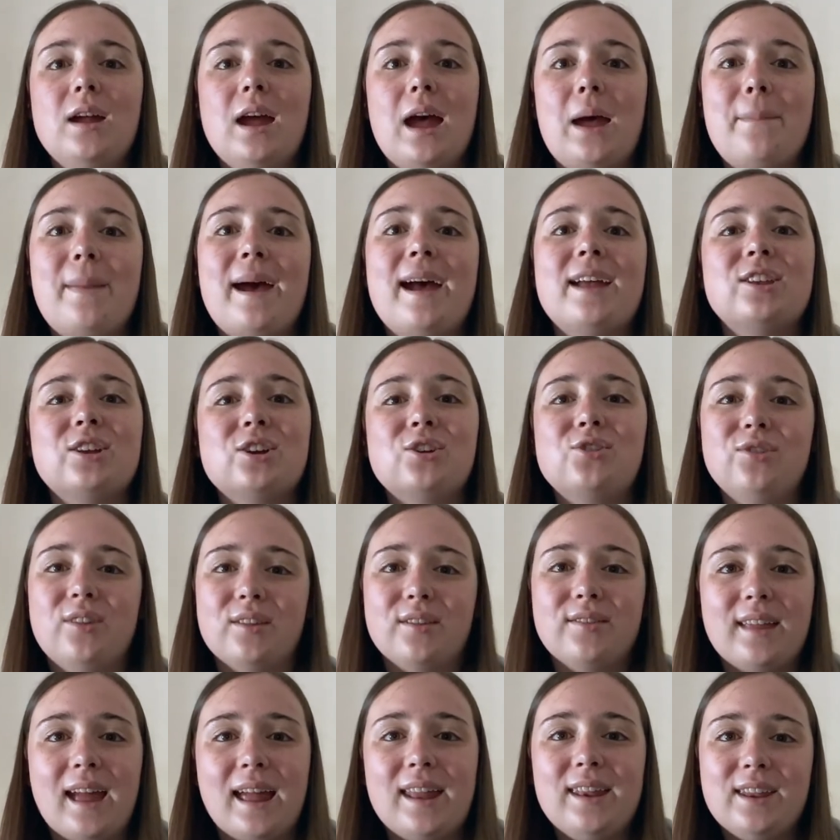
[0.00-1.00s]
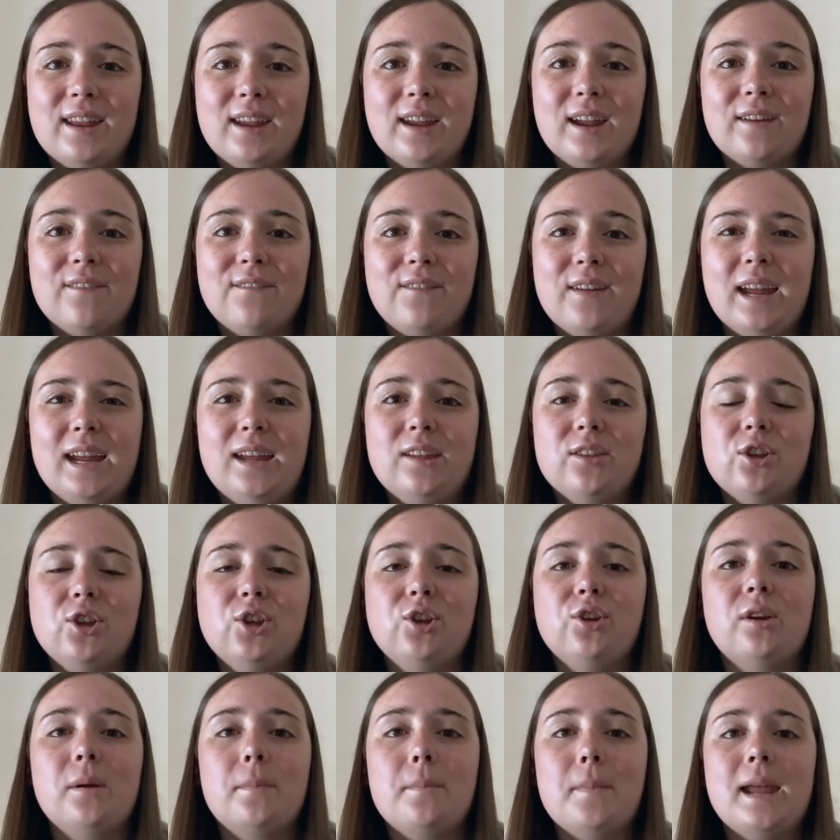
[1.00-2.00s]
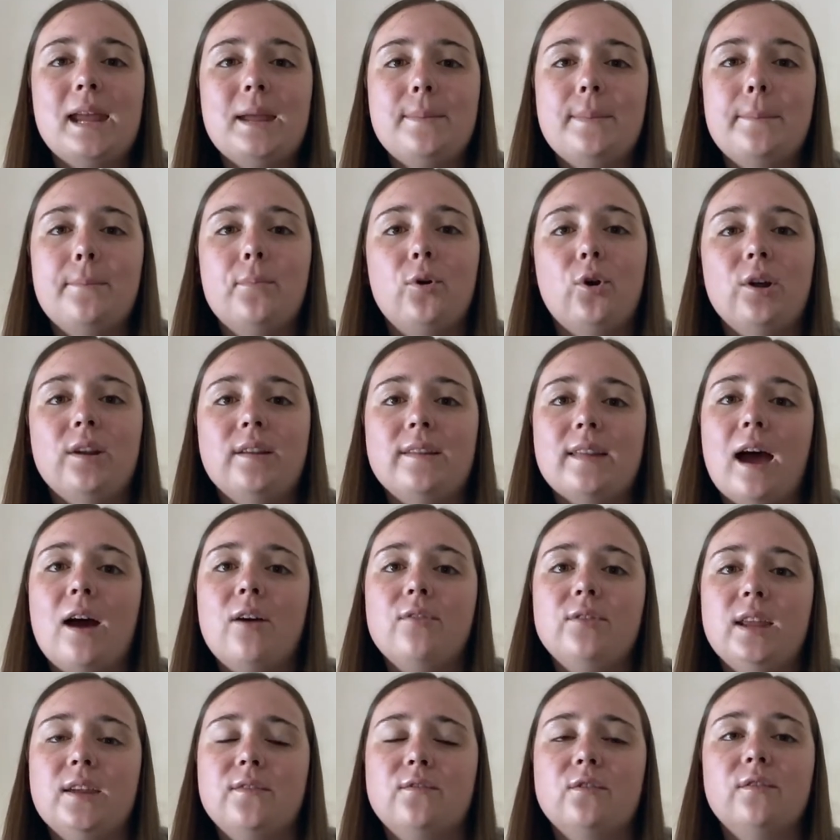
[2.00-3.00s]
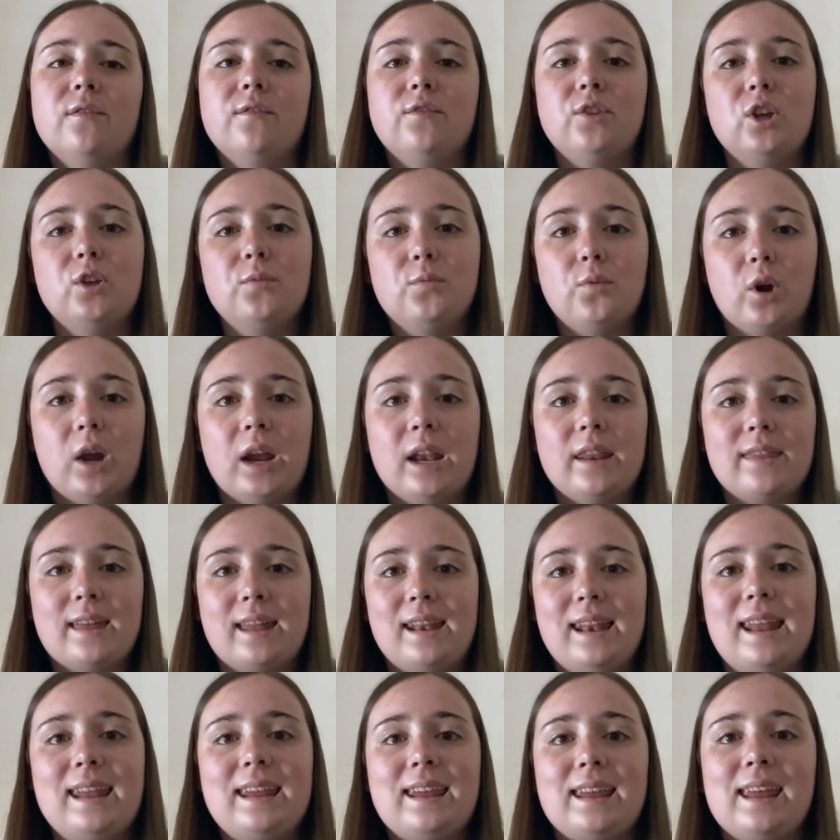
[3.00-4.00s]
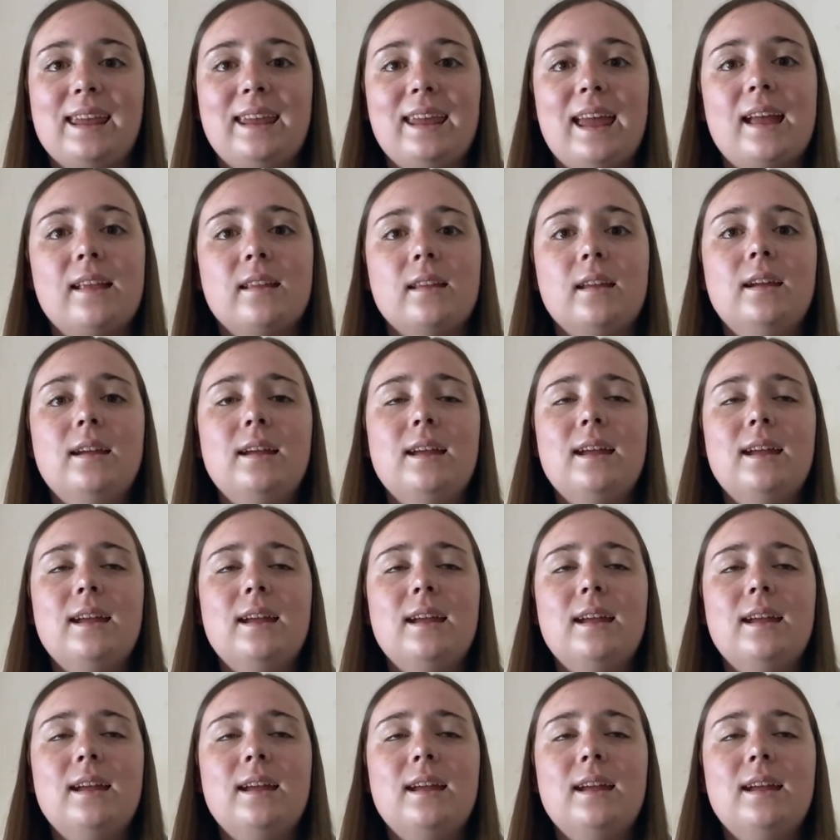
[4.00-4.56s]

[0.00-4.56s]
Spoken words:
a better understanding of things, and you can maybe point out different viewpoints, and then you can get